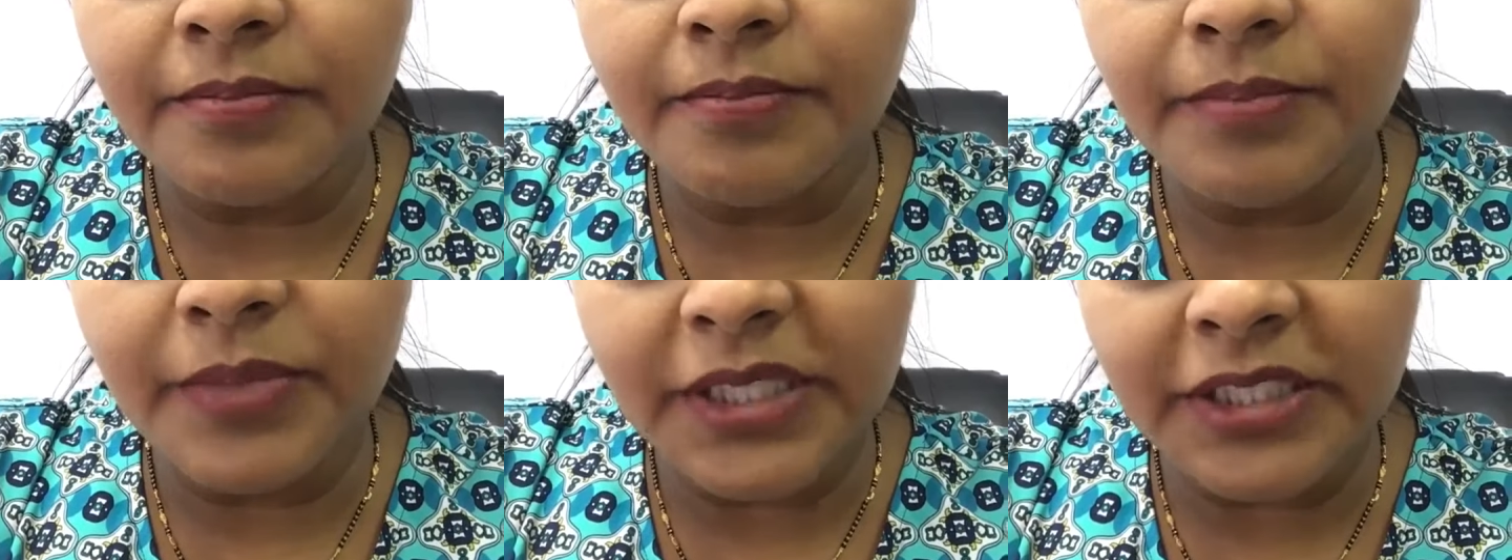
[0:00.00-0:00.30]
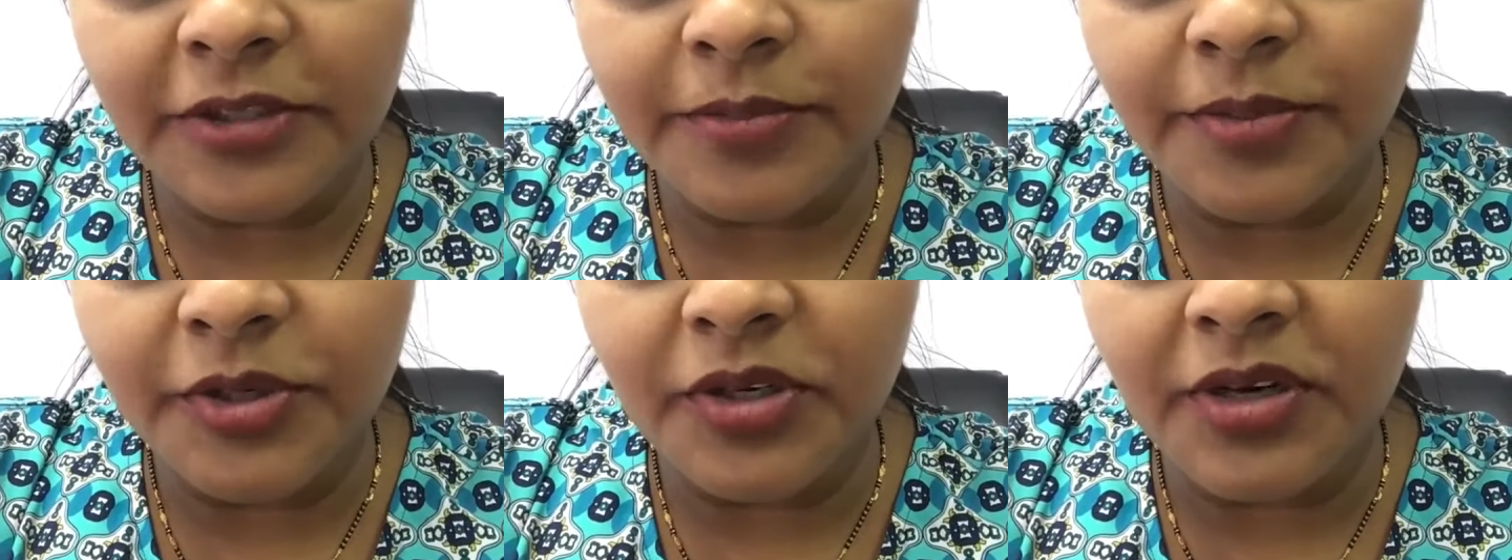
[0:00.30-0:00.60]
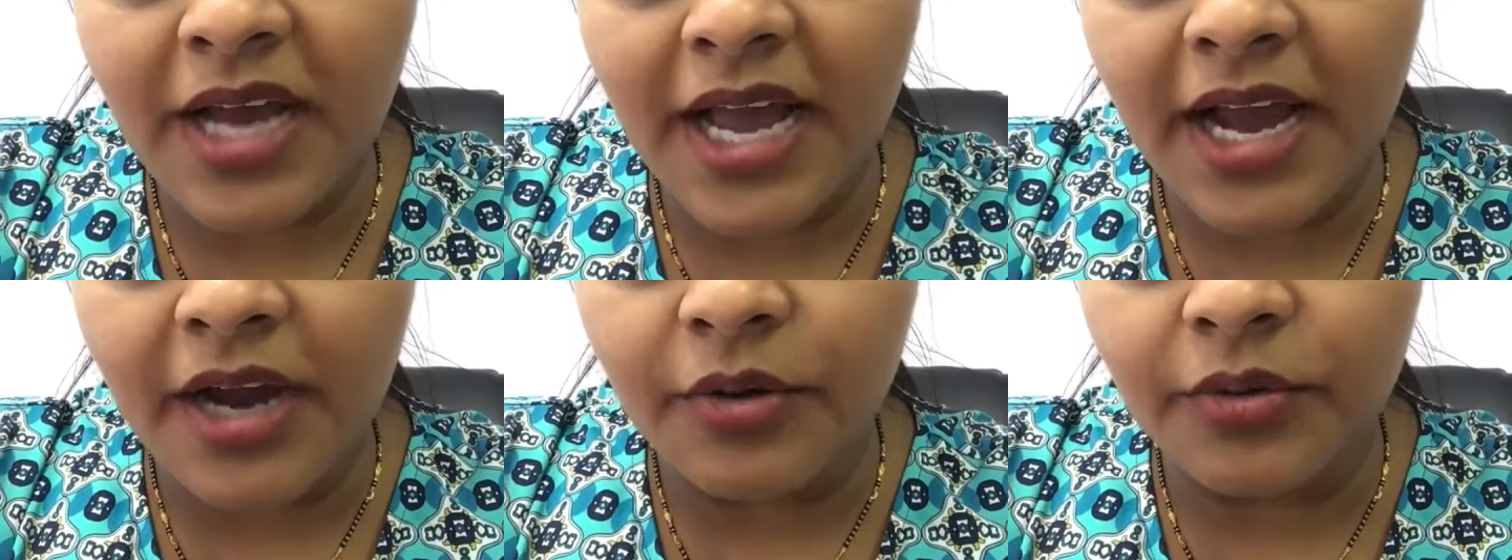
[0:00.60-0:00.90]

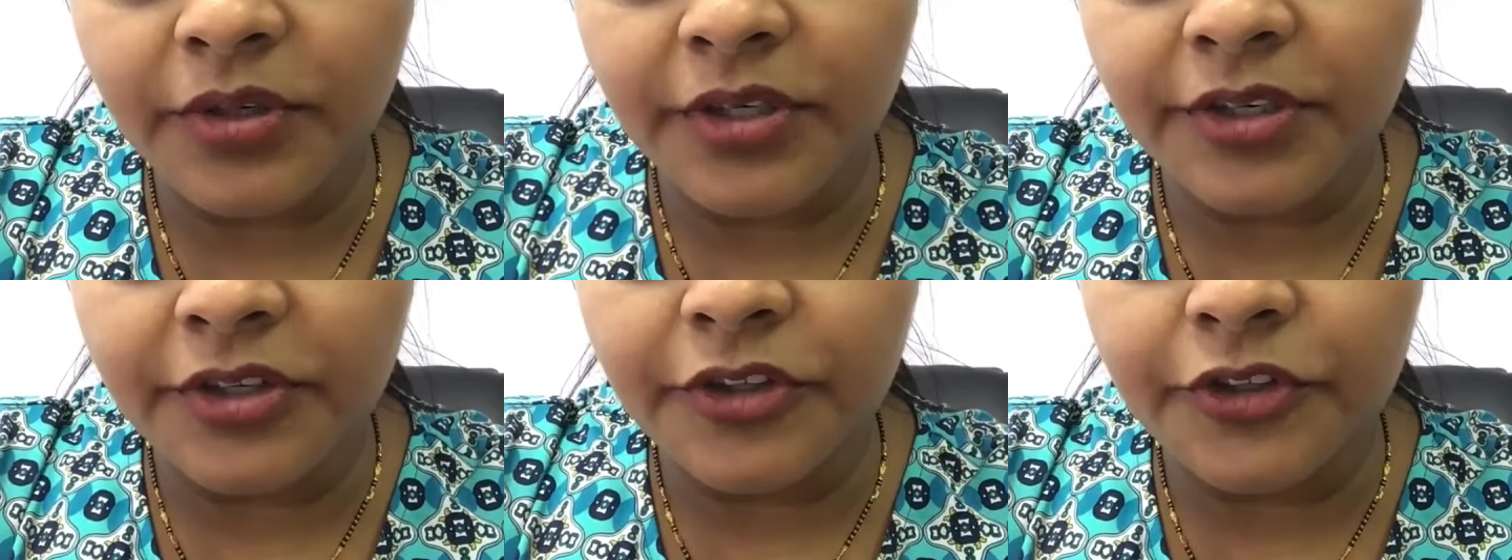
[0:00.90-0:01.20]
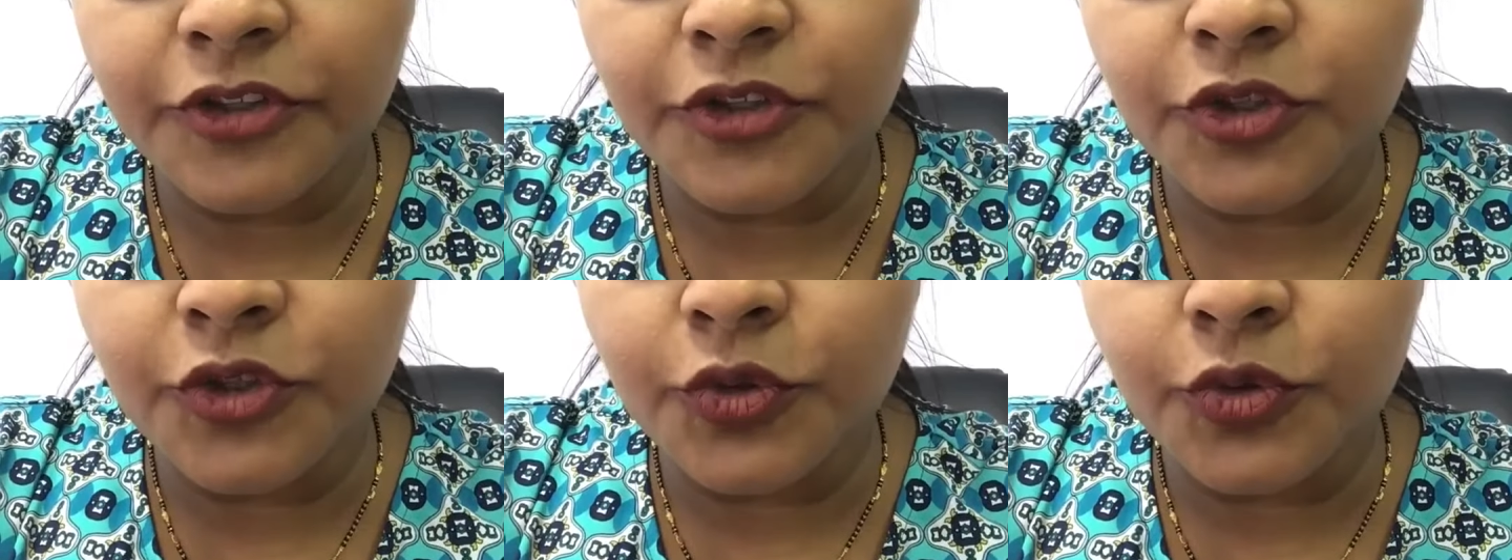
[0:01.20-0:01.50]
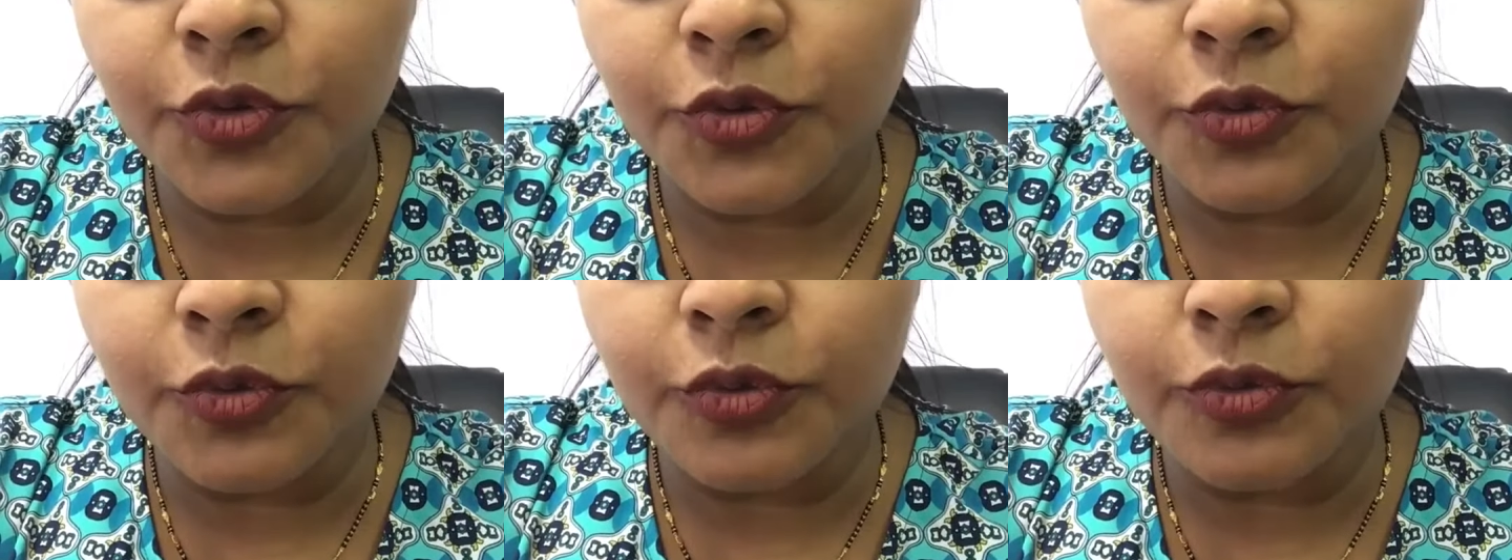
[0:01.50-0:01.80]
billable hour
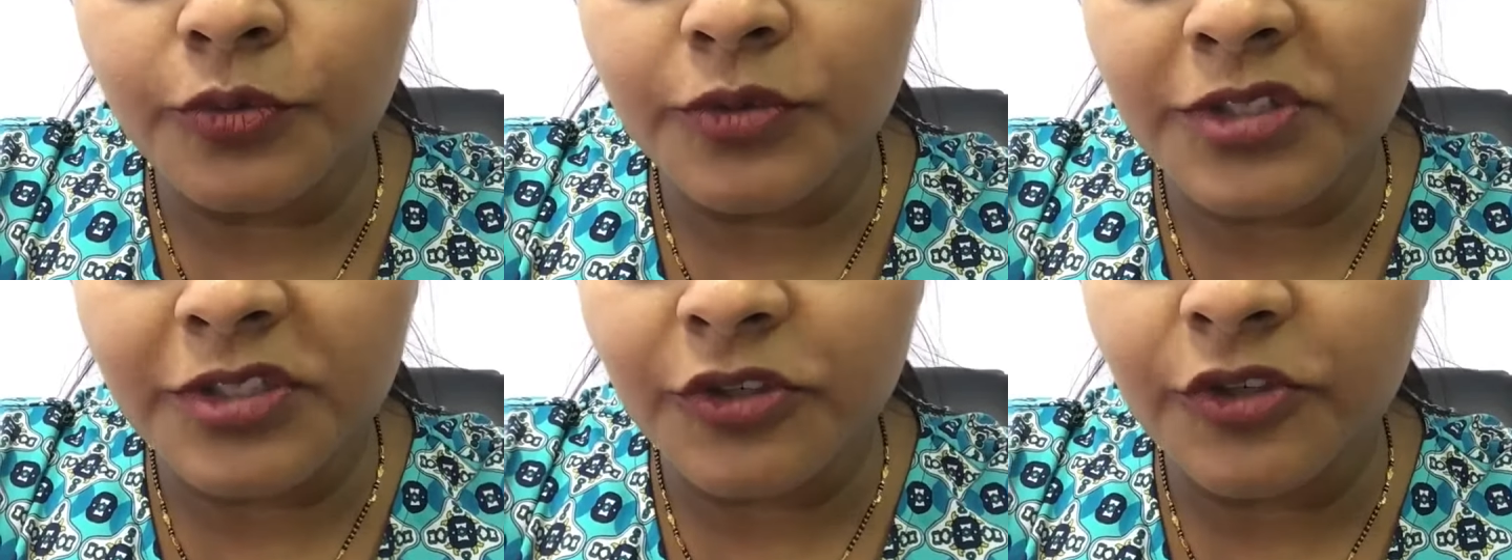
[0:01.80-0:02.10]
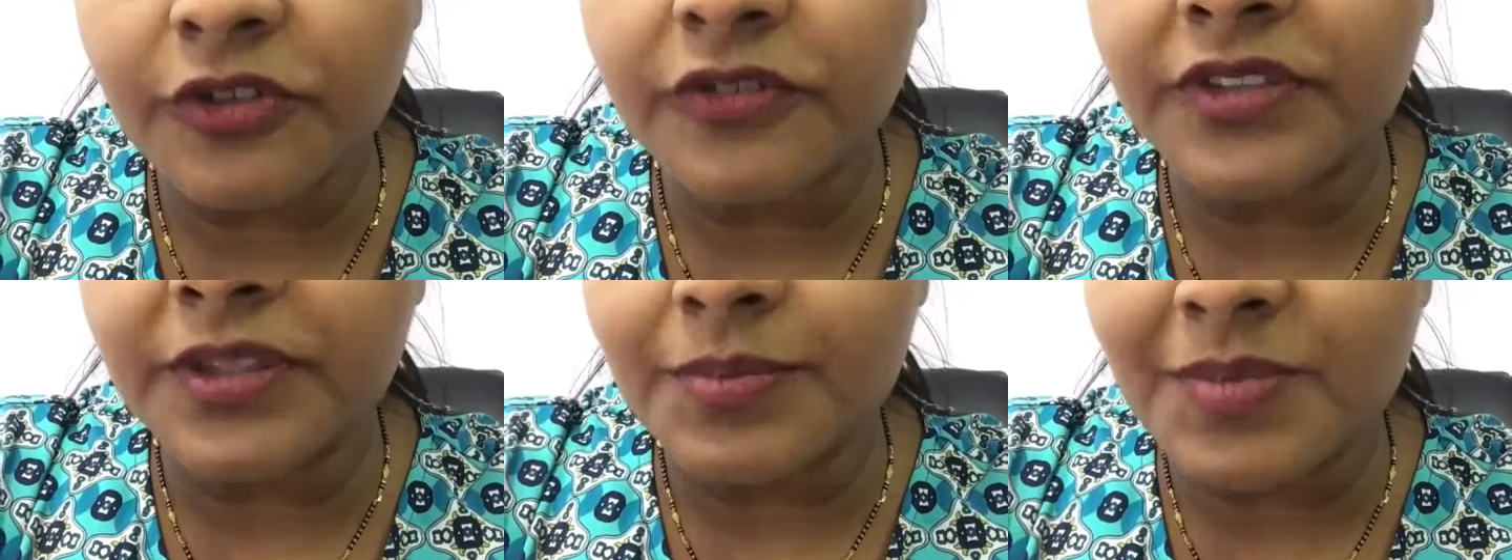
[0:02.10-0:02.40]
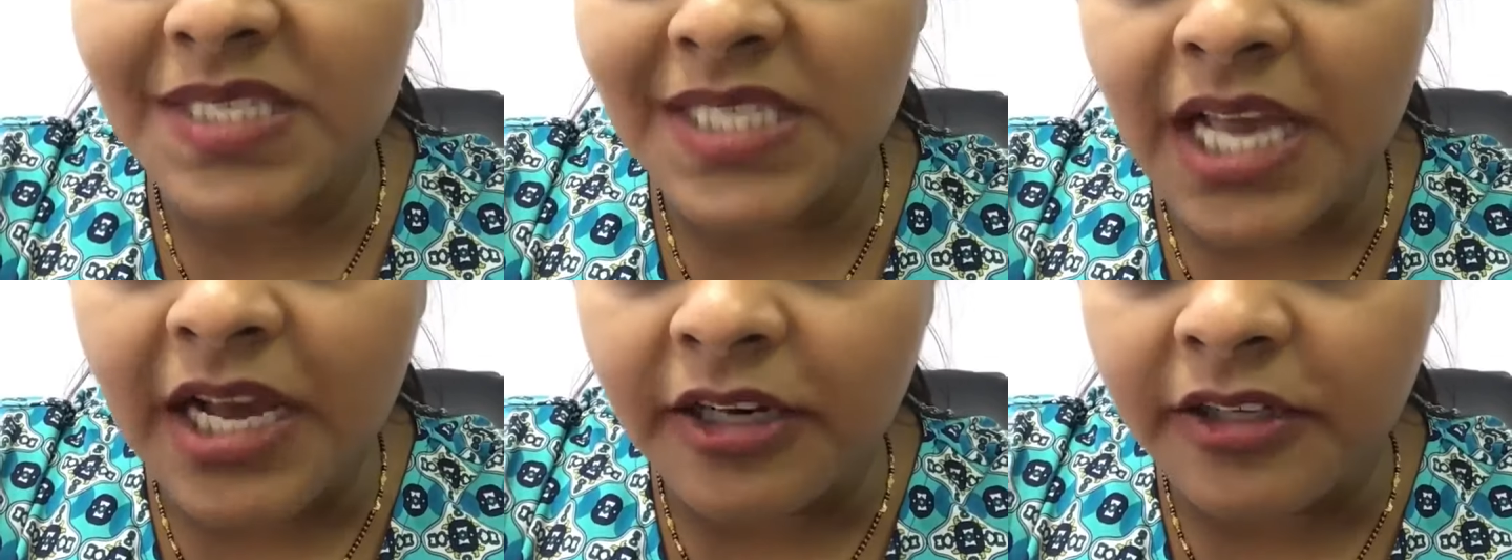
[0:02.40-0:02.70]
to serve
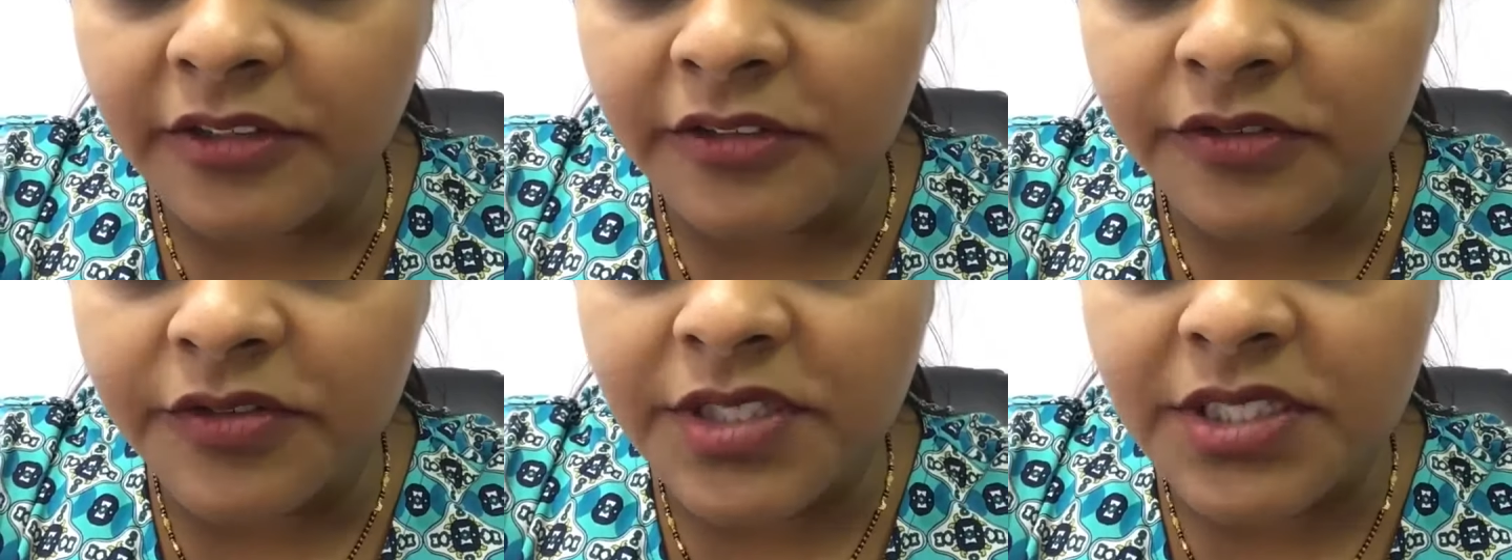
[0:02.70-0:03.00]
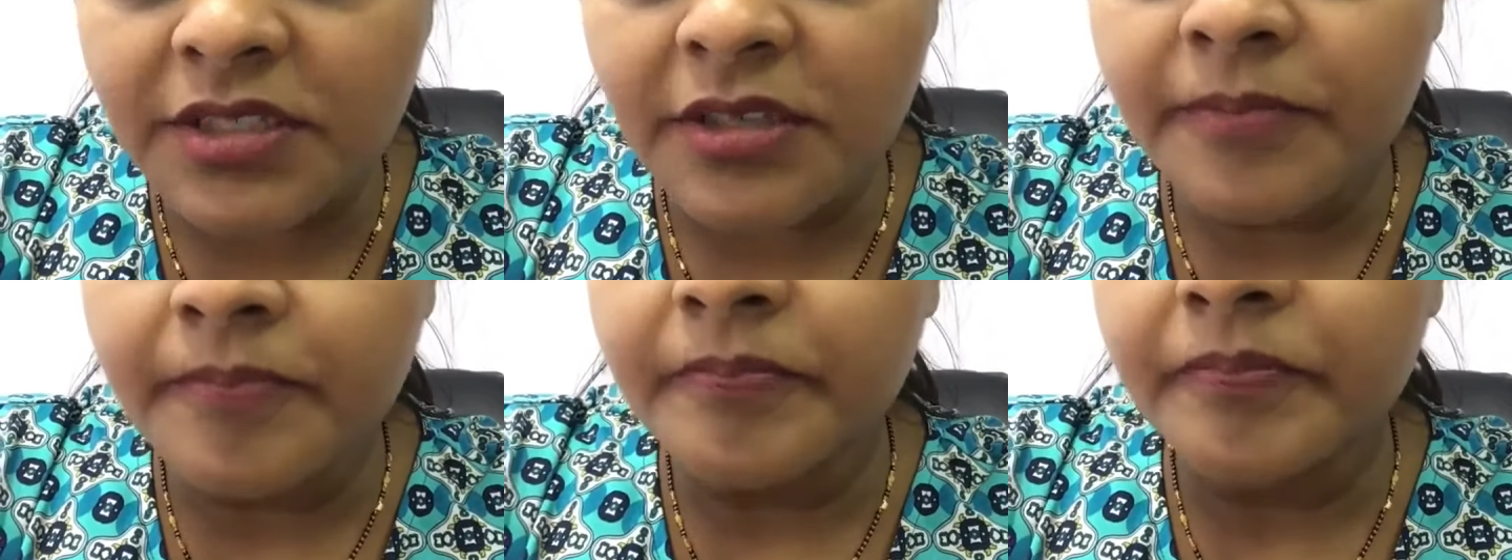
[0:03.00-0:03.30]
themselves,